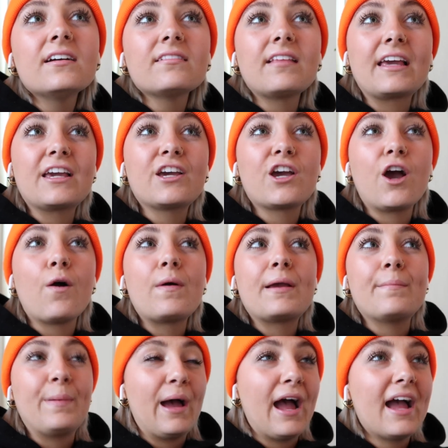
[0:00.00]
like
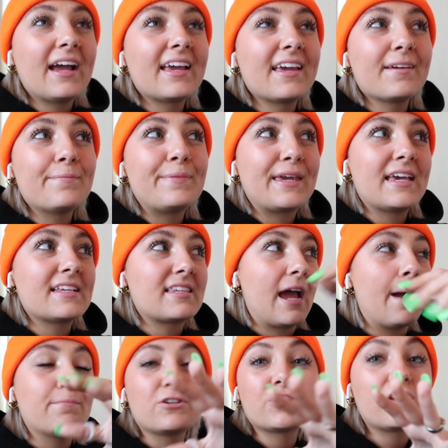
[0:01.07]
going back, because
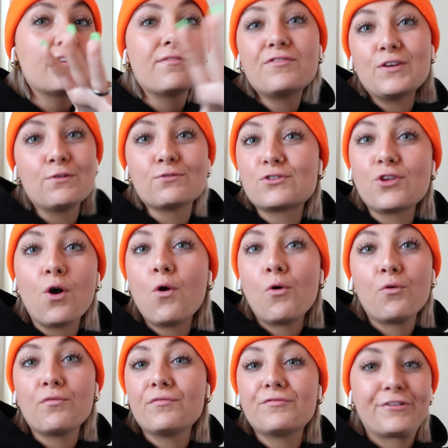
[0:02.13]
I'm just confused the
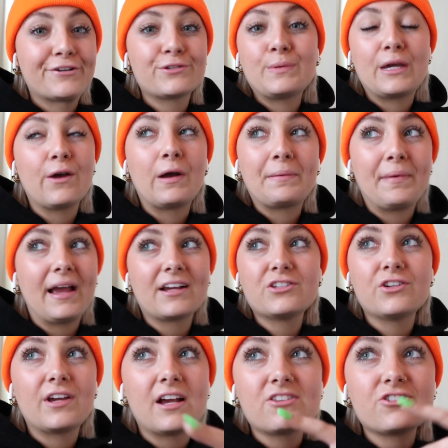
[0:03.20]
whole first week going back.
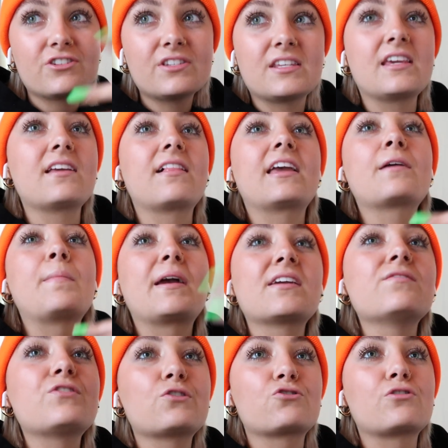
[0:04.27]
So you guys are seeing like my
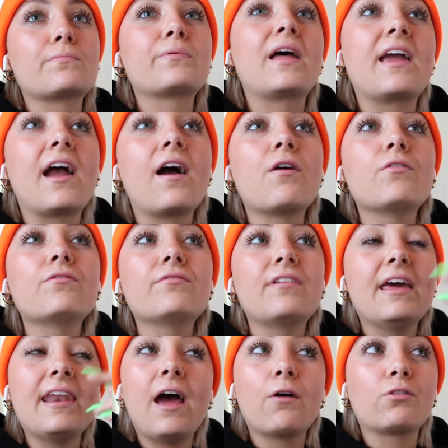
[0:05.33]
confusion play out
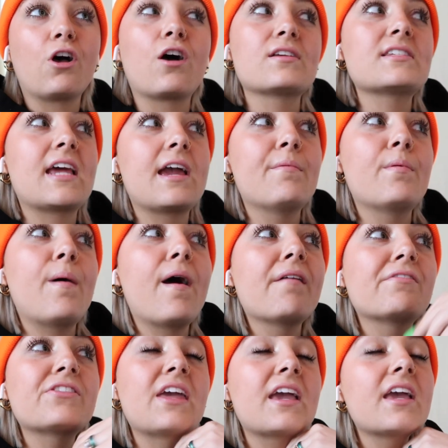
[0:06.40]
and how lost I am about
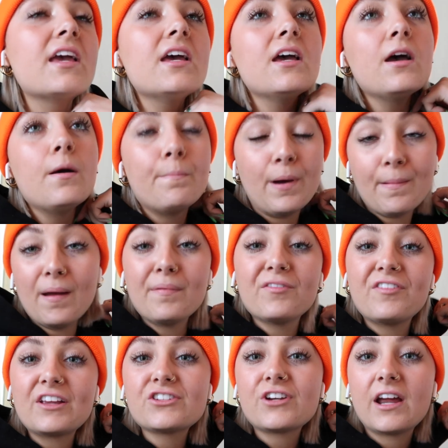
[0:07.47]
everything. But my
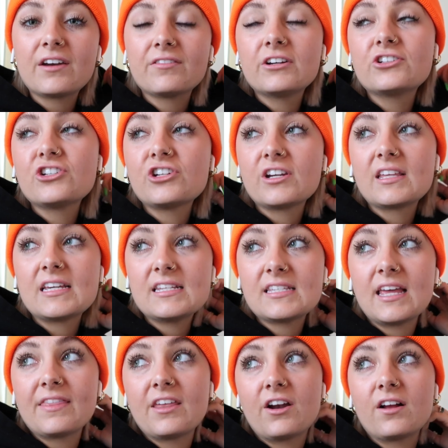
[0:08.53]
professor had originally
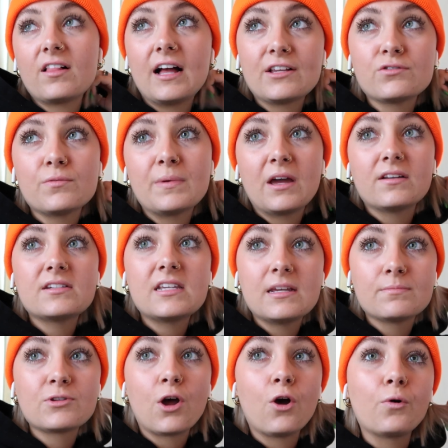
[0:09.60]
said that our class would be on
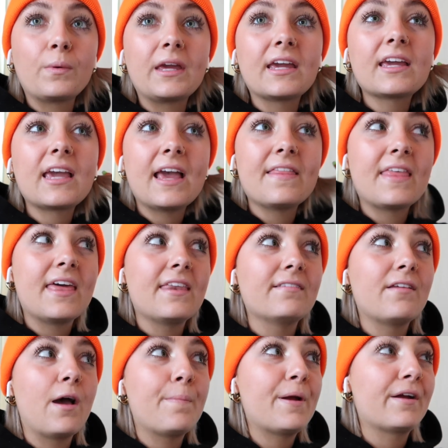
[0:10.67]
Teams all week, and
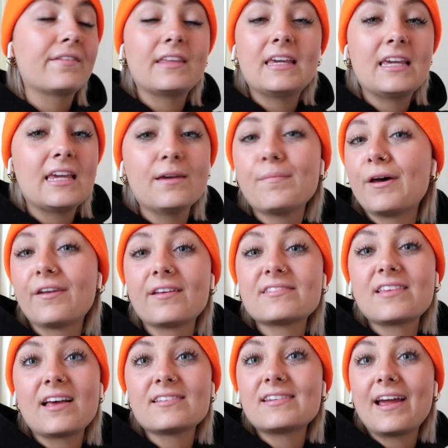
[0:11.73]
then apparently he emailed us
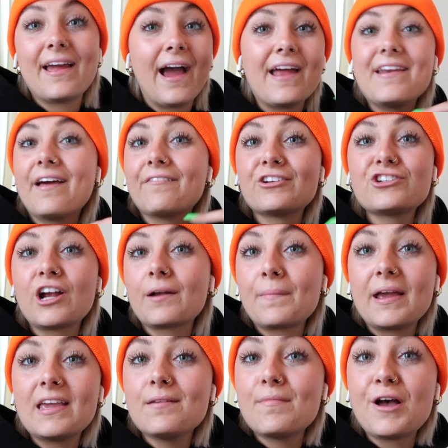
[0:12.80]
last night. I never checked
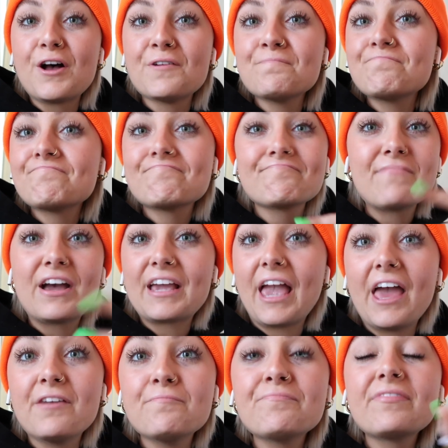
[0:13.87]
my email
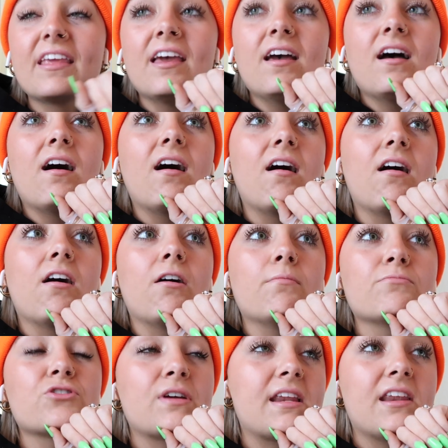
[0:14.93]
again.
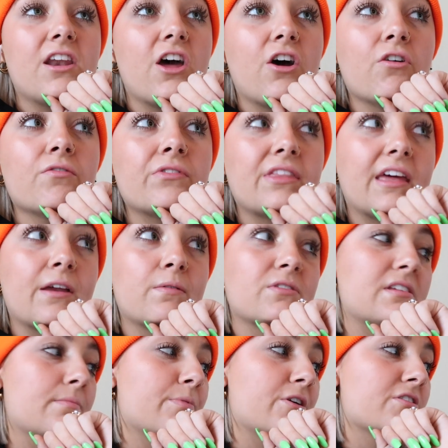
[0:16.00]
um, so I didn't know that it was
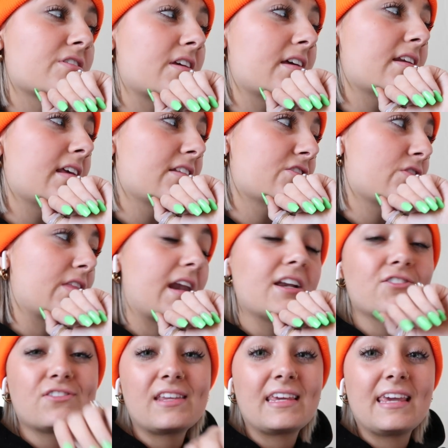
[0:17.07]
in person. And so then I
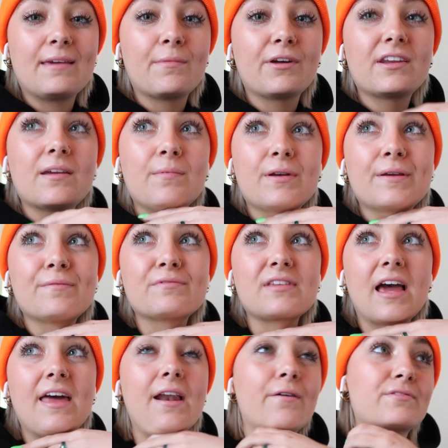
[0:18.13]
just like emailed him and, he was,
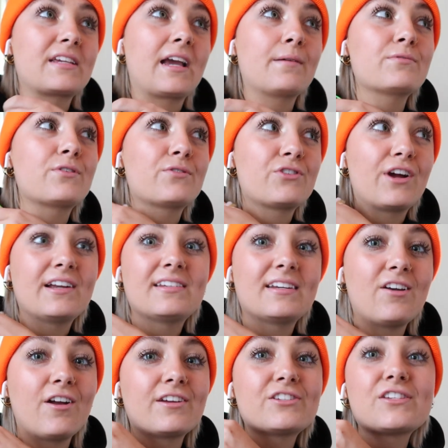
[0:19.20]
and I was like, I'm so sorry, I did
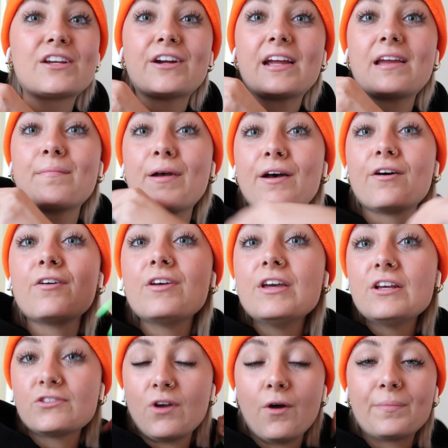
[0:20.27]
not see your email.
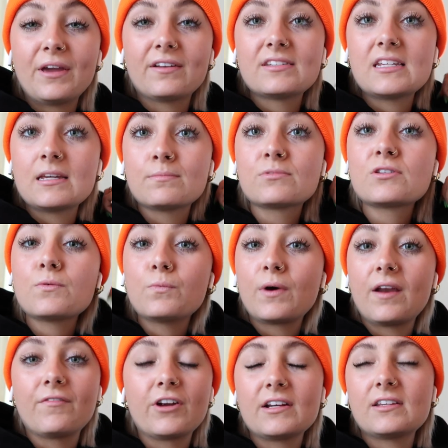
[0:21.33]
So I'll be on Teams,
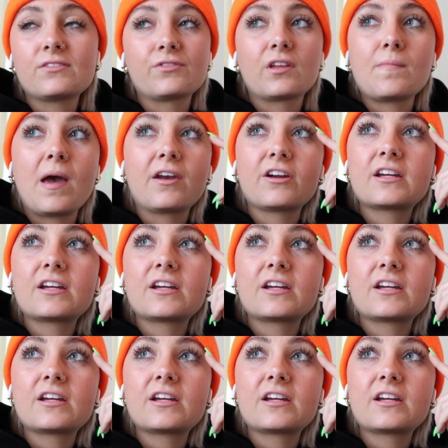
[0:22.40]
whatever, it doesn't really matter